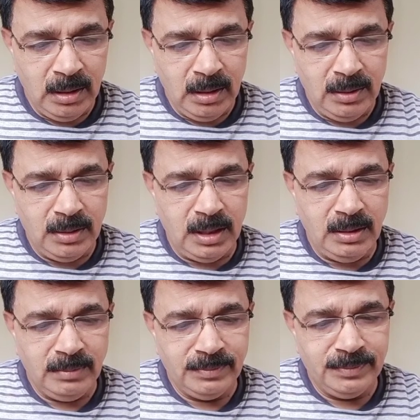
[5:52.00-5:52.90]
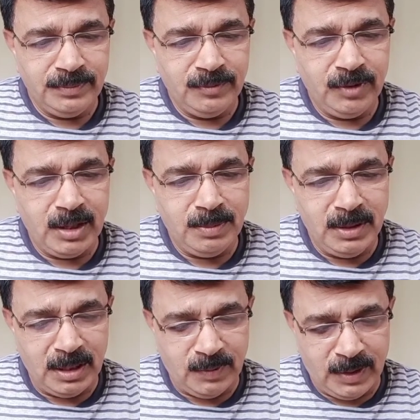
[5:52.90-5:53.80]
Then we come to
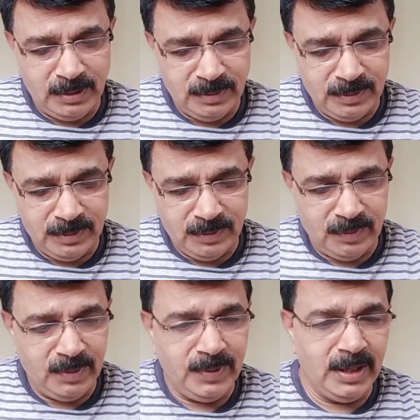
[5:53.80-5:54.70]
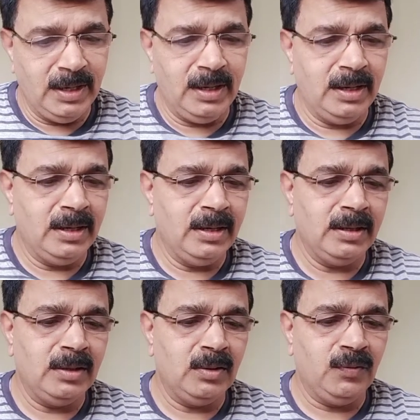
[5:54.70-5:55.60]
that one when we
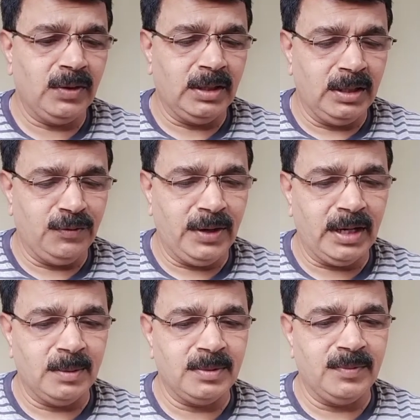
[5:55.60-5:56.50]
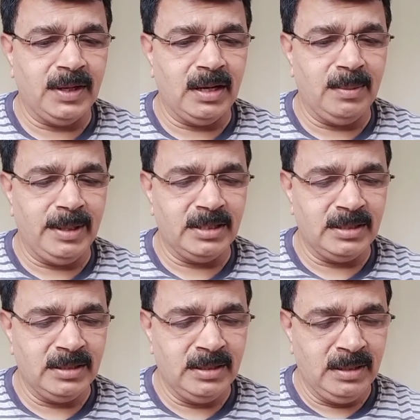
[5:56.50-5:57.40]
go for the different types of the elements
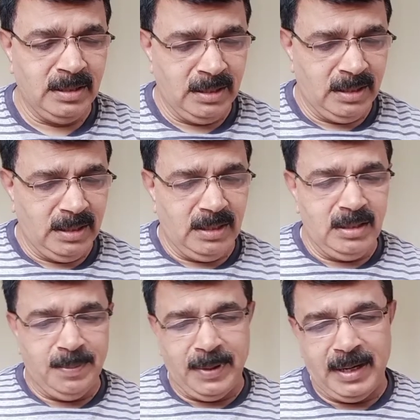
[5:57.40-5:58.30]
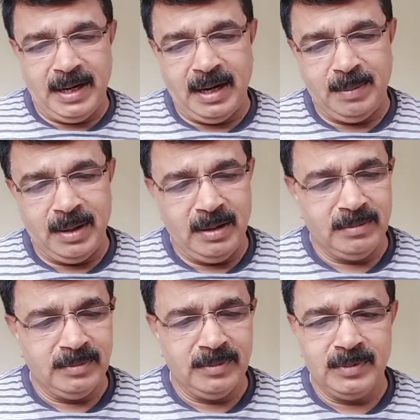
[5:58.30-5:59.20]
in the periodic table.
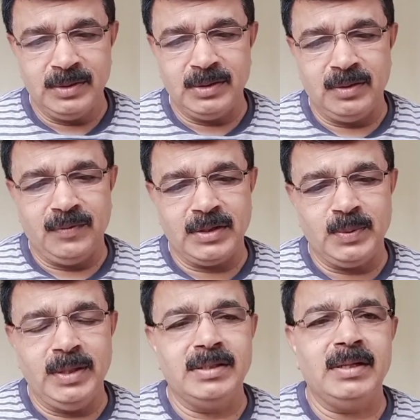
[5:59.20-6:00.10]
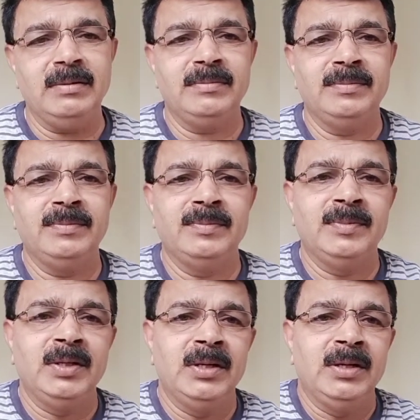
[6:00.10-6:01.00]
So the first one is in
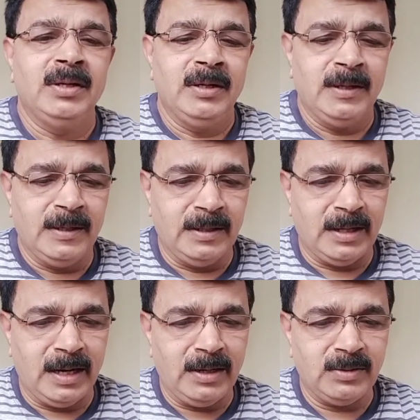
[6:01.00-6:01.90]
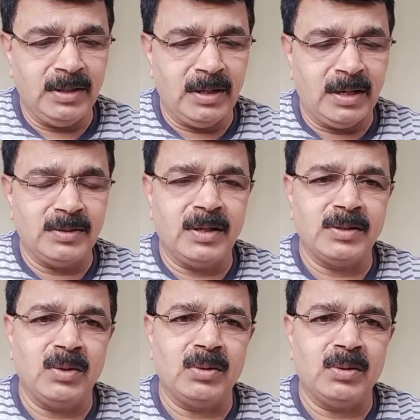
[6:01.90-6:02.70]
the nitrogen. Nitrogen has got